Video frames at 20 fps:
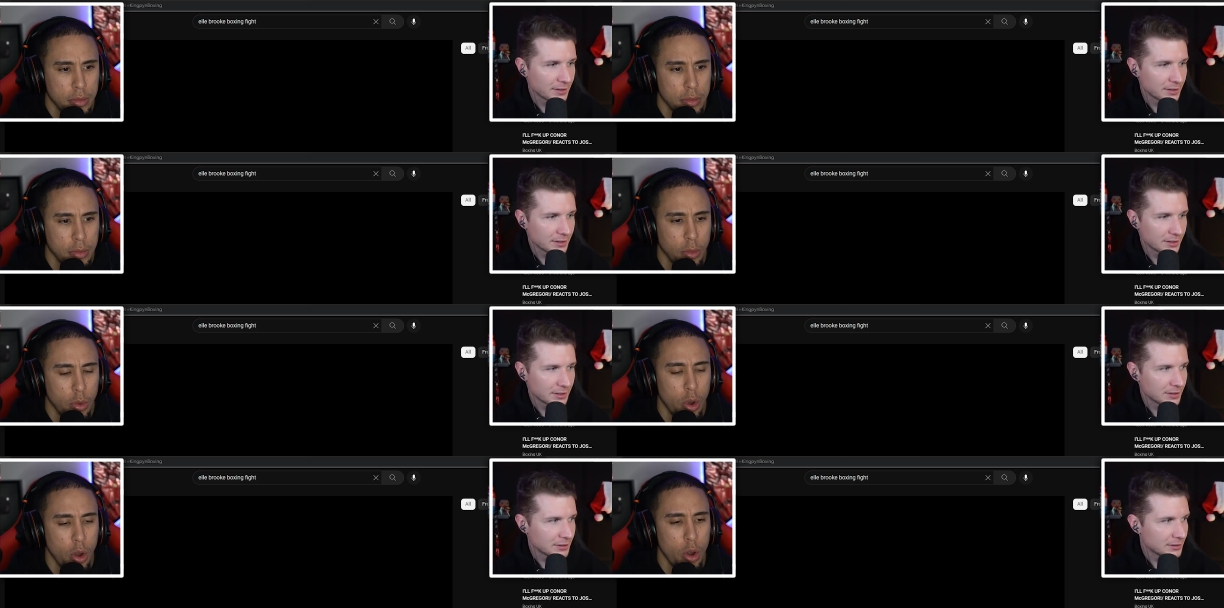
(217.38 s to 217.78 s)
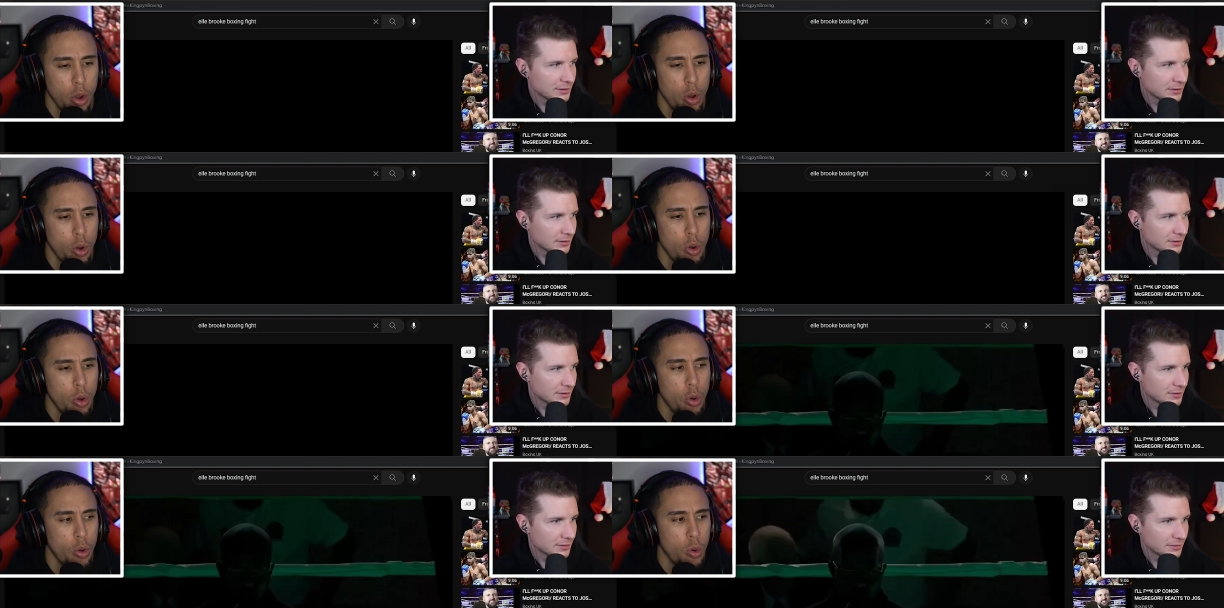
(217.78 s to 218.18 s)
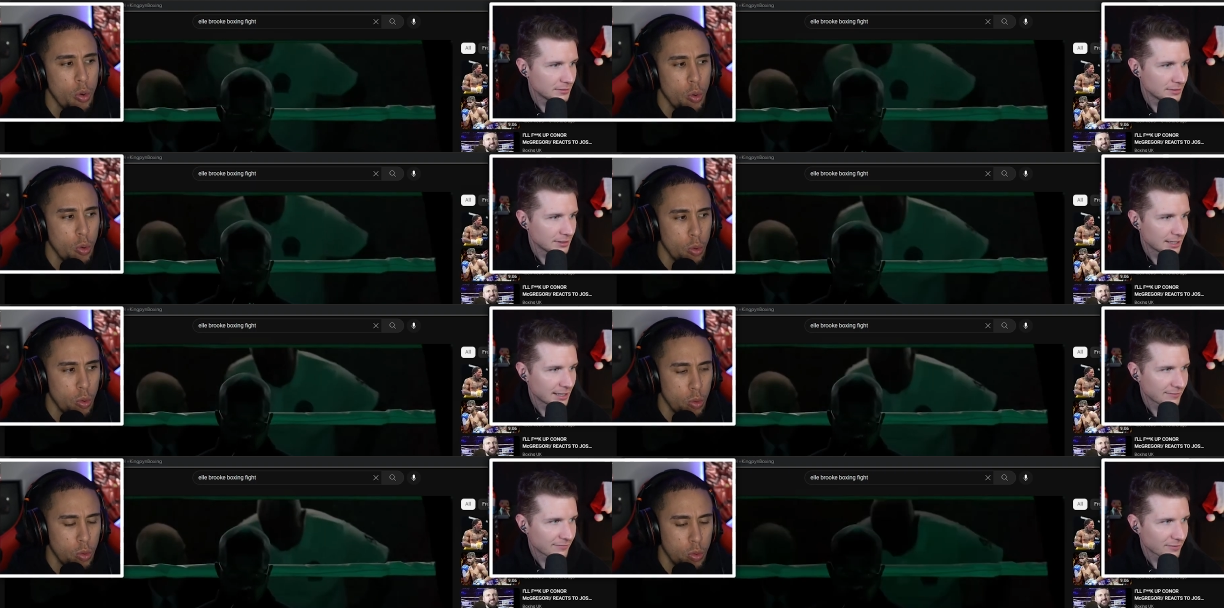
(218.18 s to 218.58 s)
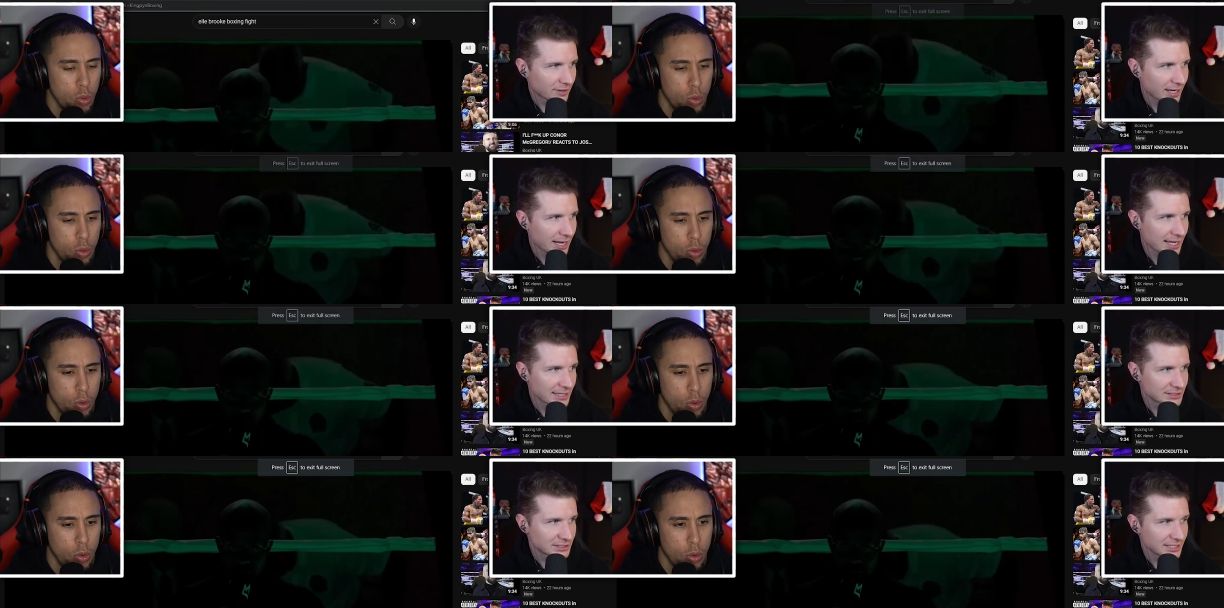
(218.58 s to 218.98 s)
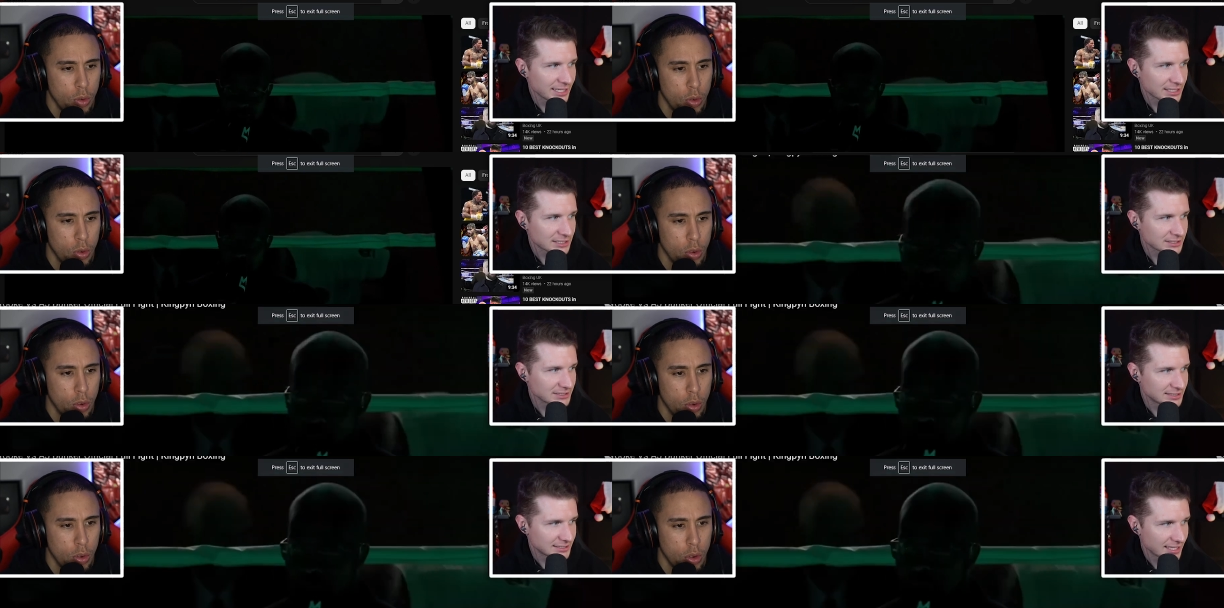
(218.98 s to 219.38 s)
Speaker 1: Whoa. I forgot. She
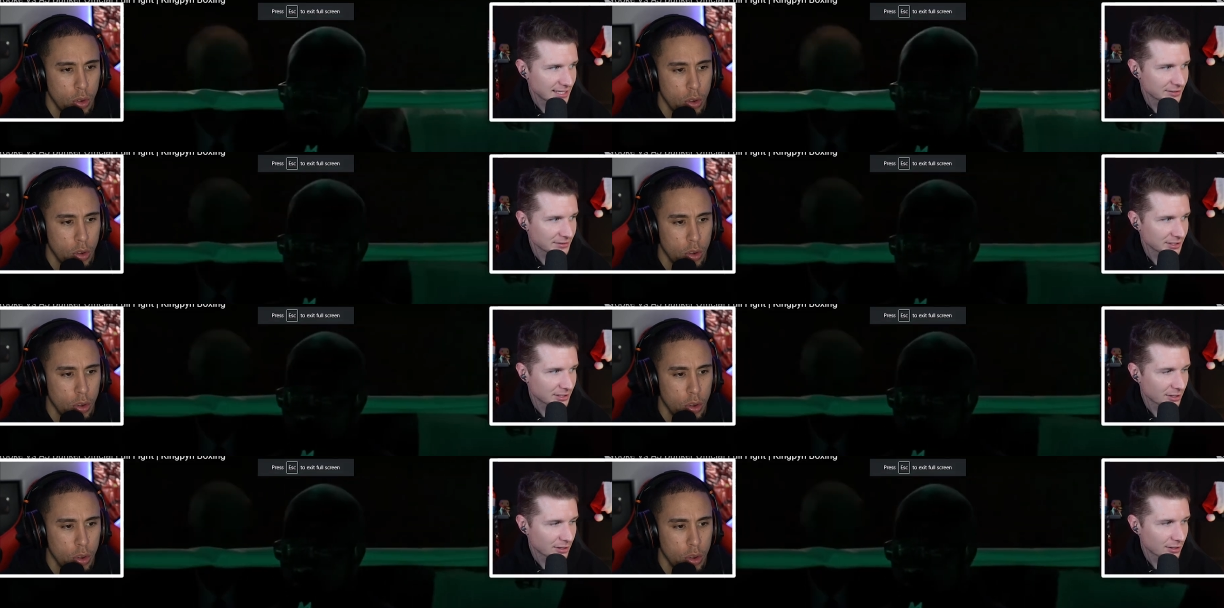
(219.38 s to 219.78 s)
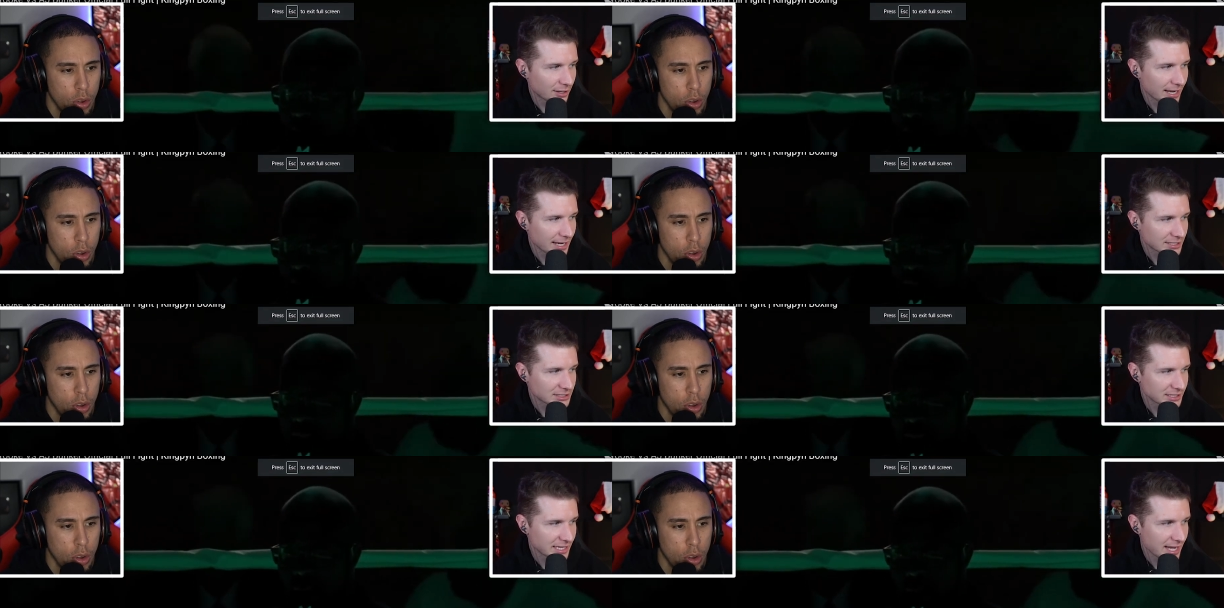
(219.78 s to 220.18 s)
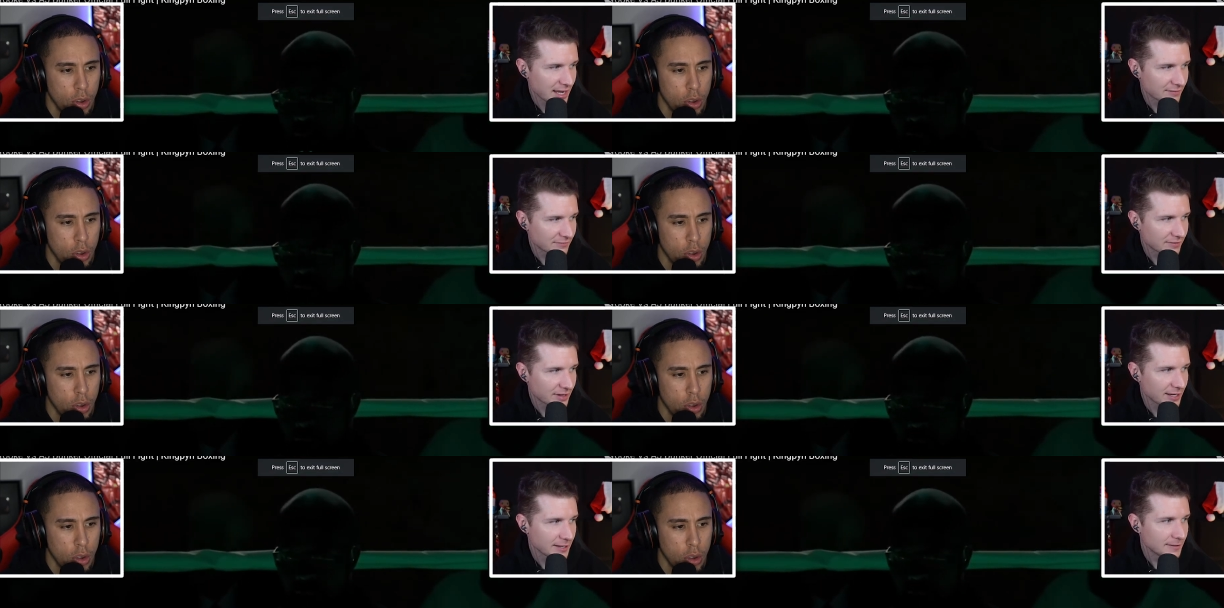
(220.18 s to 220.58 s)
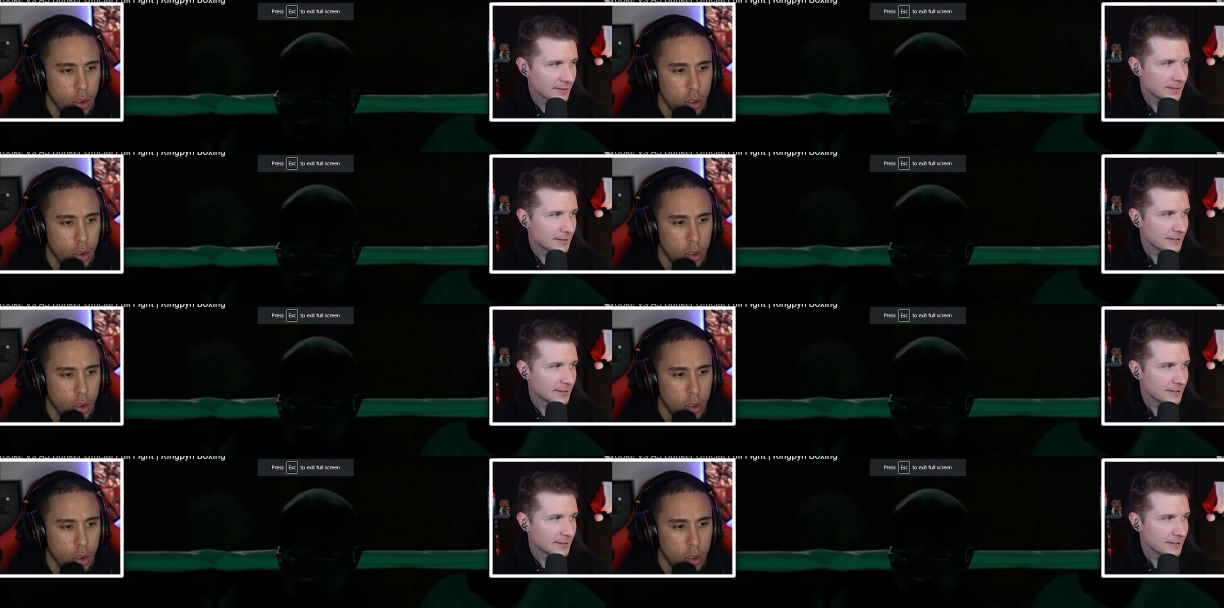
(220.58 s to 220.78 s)
actually stayed on the card and actually had a fight.